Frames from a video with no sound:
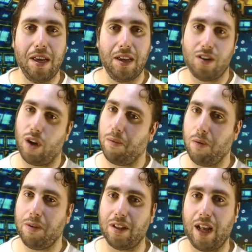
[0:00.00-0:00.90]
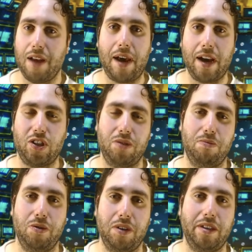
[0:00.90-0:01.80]
you know, I'm hoping the live action
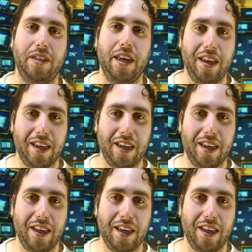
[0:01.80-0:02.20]
movies